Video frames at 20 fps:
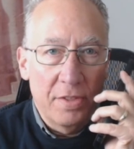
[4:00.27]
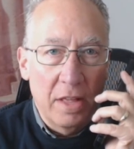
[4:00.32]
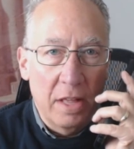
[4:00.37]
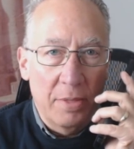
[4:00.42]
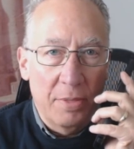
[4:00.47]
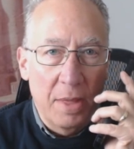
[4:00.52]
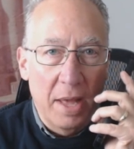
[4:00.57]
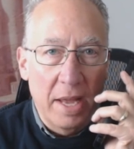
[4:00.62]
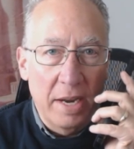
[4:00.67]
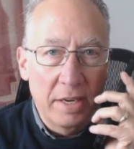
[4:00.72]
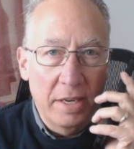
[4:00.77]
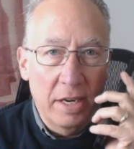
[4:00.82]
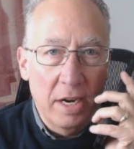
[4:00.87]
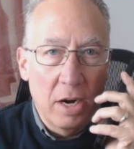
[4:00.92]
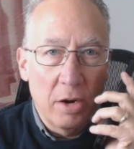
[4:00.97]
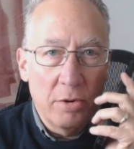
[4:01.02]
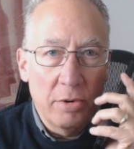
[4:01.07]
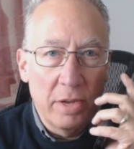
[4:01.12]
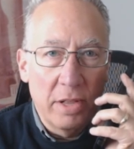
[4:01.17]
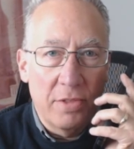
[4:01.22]
think that you
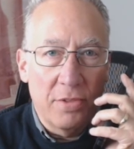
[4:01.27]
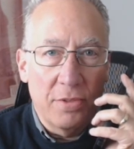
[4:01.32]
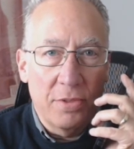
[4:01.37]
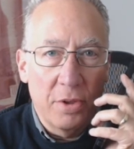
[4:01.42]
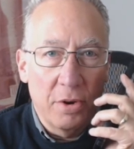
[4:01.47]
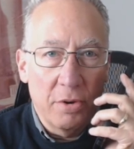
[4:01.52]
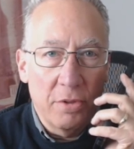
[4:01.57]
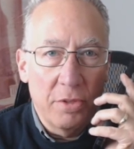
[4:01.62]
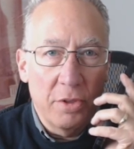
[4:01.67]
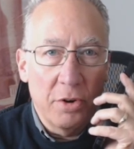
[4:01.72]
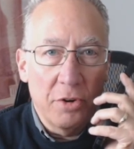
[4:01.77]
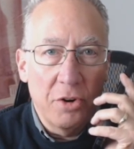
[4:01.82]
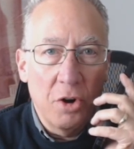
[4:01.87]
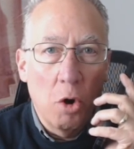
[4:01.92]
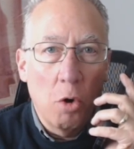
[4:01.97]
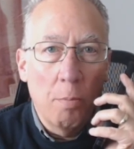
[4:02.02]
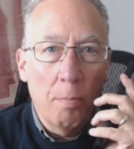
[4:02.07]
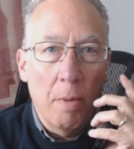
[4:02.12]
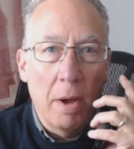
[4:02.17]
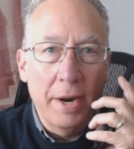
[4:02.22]
know it's there are they're
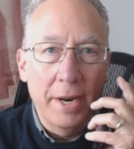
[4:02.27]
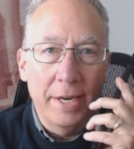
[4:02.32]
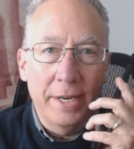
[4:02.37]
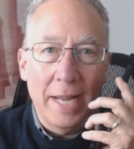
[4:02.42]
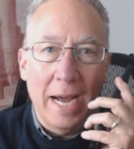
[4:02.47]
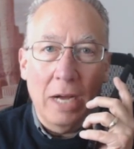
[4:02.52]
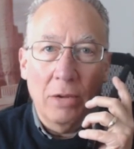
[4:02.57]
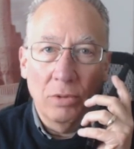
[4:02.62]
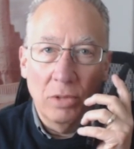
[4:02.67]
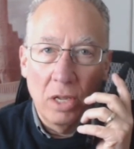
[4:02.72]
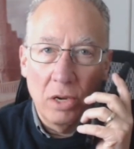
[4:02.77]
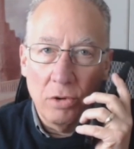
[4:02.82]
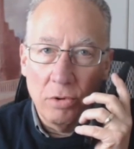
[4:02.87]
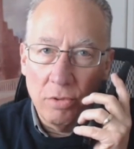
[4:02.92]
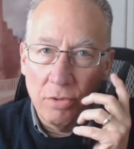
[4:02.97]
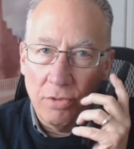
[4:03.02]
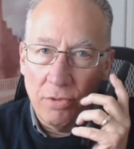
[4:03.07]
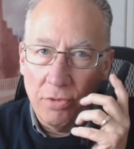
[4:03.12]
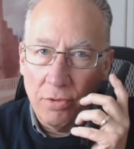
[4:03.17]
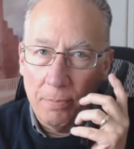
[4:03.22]
no money down
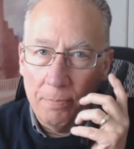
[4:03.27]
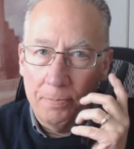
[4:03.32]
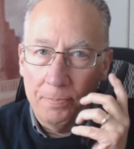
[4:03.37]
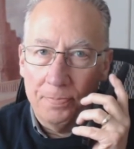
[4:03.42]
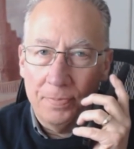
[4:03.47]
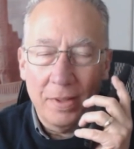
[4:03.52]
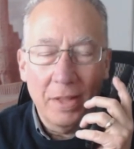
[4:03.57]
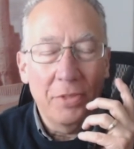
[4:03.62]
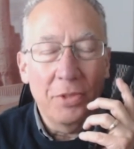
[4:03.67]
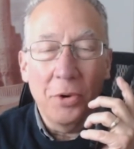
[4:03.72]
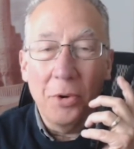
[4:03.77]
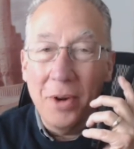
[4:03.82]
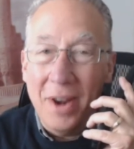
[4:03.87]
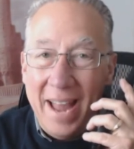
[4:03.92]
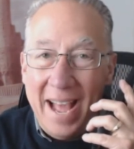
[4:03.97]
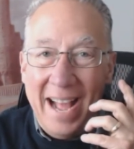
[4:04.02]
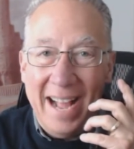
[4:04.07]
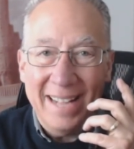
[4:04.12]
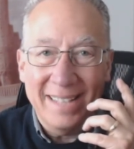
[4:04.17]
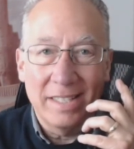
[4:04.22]
loans. They're
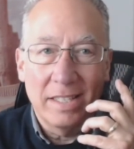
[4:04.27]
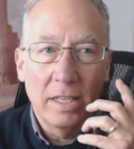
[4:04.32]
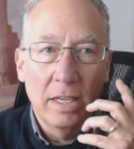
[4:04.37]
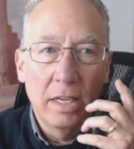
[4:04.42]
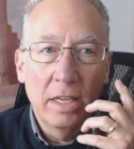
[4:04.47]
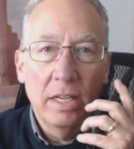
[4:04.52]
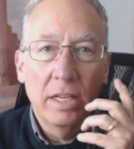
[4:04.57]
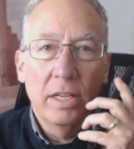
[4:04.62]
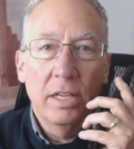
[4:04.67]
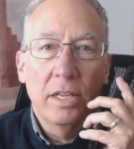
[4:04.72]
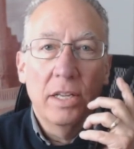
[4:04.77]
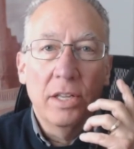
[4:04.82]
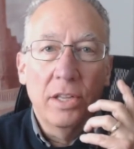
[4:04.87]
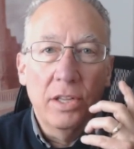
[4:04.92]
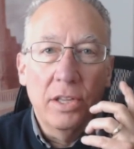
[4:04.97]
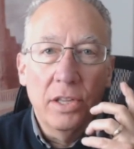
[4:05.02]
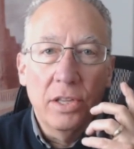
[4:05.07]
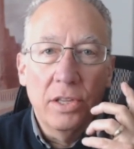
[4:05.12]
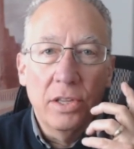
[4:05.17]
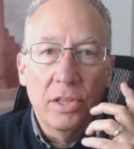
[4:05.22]
not.
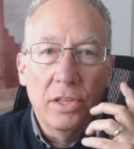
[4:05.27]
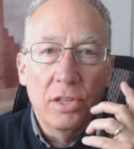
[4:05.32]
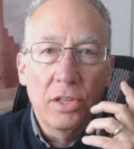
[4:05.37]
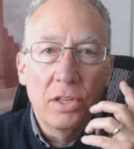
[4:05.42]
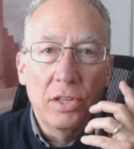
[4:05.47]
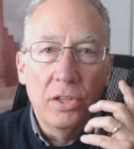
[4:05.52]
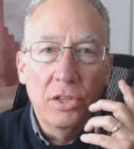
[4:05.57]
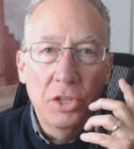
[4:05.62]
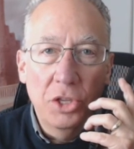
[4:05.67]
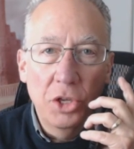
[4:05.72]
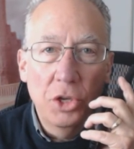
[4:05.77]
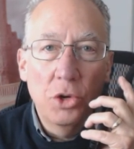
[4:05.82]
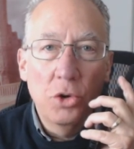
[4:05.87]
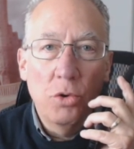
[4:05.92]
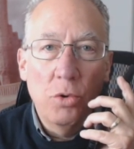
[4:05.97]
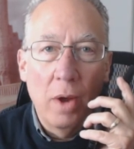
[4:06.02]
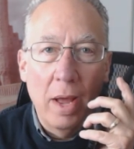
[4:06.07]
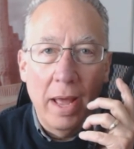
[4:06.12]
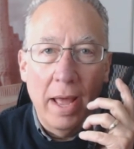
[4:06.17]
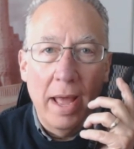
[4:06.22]

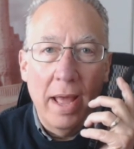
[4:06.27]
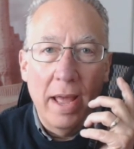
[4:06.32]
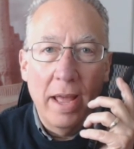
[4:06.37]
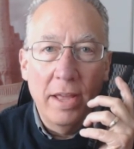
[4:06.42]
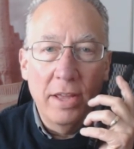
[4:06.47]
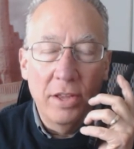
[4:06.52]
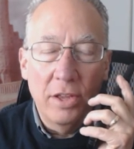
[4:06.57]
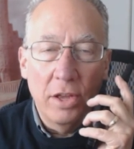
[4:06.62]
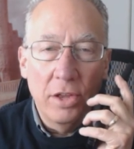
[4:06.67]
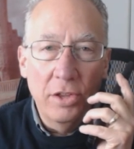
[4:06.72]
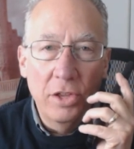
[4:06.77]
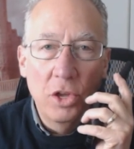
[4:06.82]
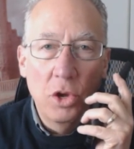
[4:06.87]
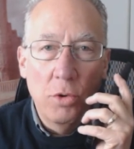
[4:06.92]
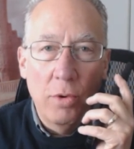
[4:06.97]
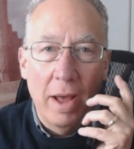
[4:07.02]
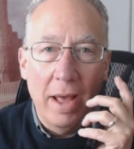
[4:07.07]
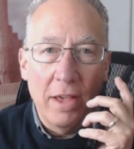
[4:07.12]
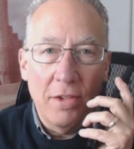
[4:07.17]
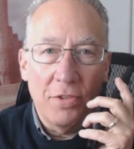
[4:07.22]
You
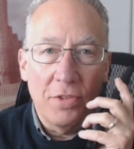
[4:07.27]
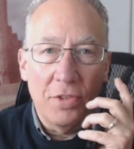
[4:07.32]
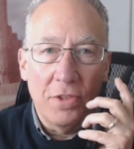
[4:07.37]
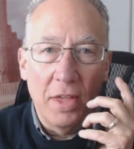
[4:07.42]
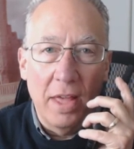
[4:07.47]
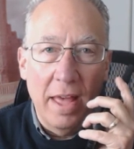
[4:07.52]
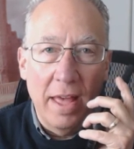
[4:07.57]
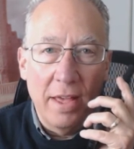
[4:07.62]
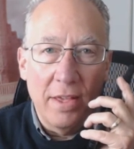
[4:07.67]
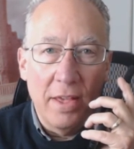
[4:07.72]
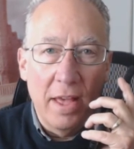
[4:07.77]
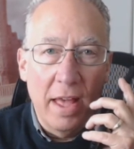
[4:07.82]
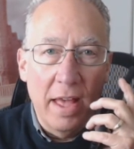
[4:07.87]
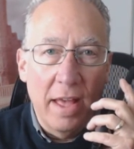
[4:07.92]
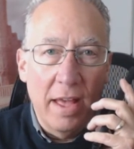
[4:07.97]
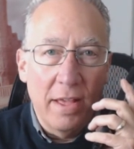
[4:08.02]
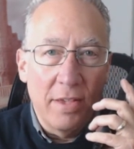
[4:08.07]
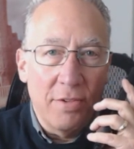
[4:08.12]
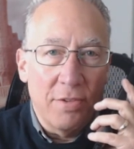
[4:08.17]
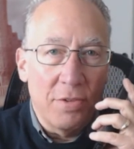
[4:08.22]
you as
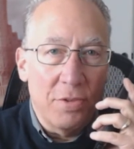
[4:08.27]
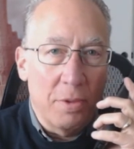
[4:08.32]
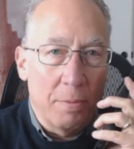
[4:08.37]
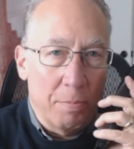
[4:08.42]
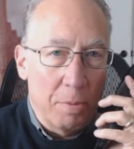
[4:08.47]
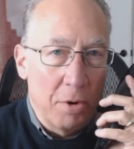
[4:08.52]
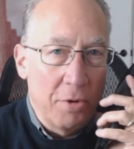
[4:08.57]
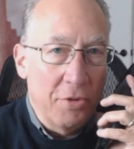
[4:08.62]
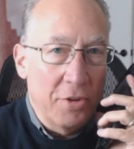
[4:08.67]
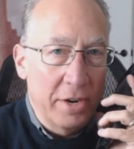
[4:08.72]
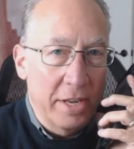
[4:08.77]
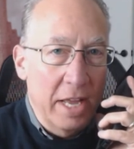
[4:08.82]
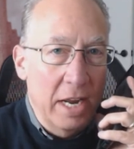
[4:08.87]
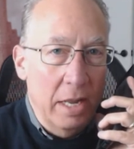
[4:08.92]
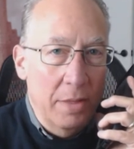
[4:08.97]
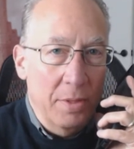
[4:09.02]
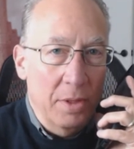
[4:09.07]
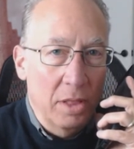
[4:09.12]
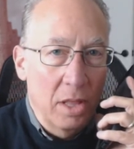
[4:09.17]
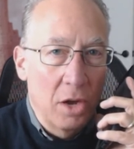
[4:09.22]
as the person
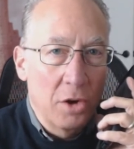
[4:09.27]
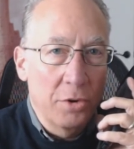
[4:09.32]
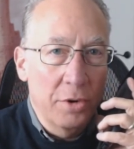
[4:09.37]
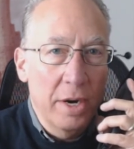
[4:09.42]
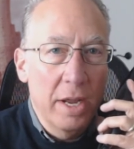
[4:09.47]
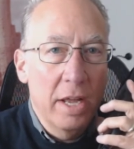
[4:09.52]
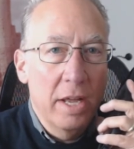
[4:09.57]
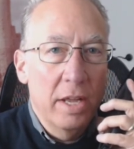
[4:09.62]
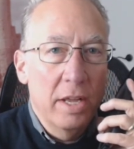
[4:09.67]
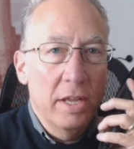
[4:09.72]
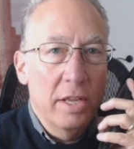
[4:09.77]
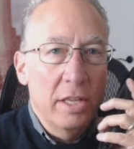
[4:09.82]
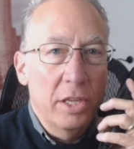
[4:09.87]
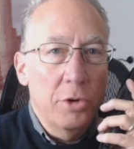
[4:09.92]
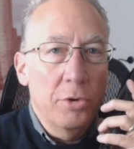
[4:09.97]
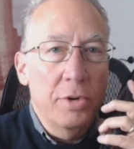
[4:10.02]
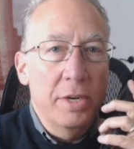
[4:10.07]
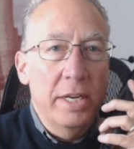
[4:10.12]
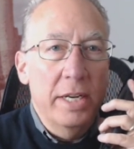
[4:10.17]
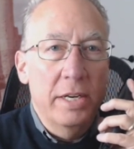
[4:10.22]
getting the loan,
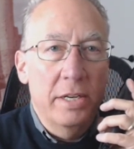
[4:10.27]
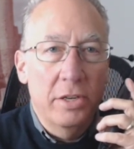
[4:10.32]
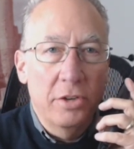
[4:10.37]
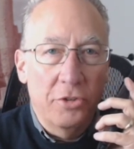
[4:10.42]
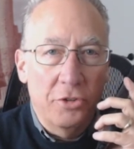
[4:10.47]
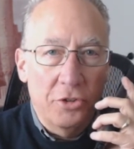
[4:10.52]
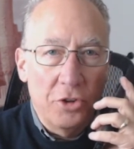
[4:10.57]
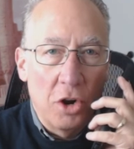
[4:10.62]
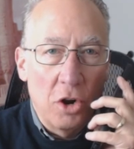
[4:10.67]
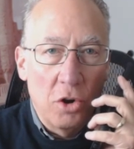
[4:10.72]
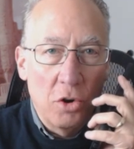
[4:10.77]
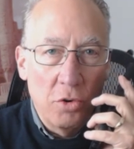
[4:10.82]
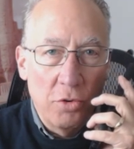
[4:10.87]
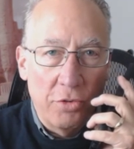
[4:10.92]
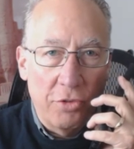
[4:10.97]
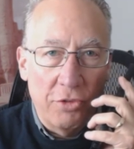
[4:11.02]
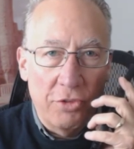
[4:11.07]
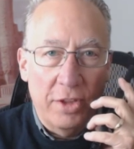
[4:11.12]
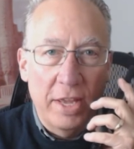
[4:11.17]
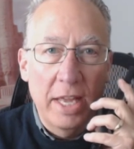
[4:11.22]
you need to
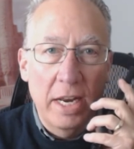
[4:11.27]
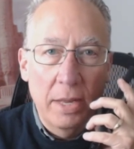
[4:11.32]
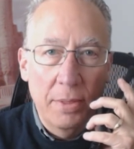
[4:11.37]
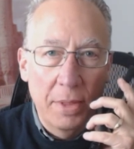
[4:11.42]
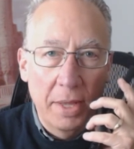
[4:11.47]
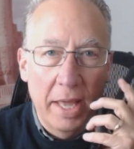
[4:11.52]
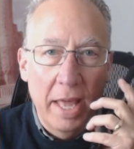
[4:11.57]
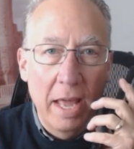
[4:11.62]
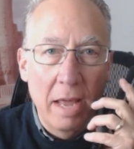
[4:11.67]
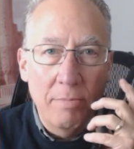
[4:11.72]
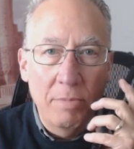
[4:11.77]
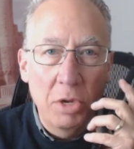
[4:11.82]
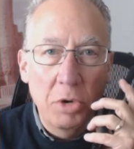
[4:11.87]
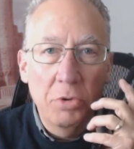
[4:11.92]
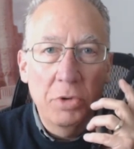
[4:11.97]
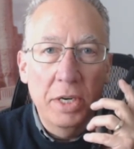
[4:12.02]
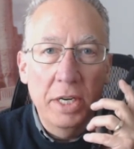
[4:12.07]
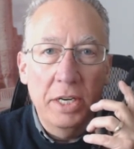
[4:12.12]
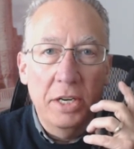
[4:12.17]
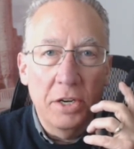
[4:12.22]
show skin in the game.
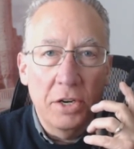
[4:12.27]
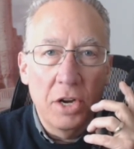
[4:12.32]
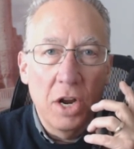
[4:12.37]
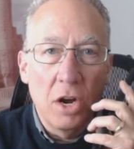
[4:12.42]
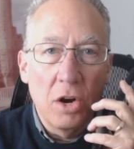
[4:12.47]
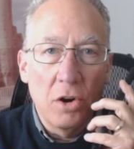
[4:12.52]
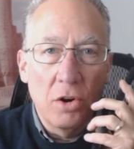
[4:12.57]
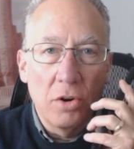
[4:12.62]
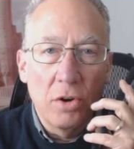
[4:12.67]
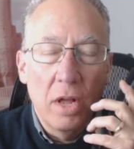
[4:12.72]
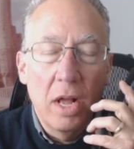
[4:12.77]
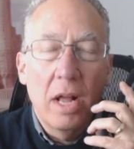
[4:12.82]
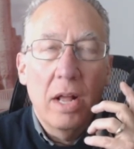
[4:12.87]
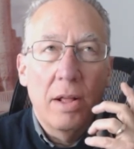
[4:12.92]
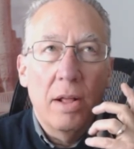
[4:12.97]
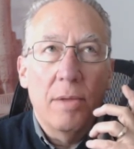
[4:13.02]
You need to know.